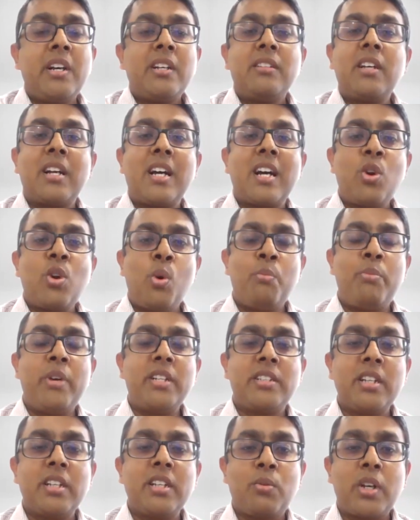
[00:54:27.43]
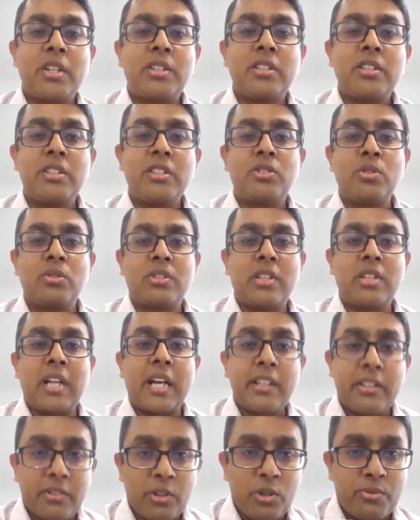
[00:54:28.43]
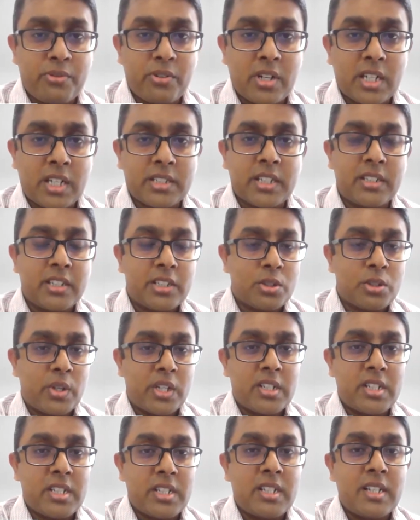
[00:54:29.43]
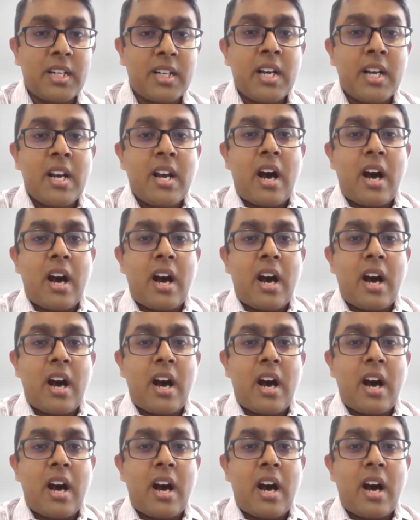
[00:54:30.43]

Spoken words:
There are no basic questions, so thank you for asking this question.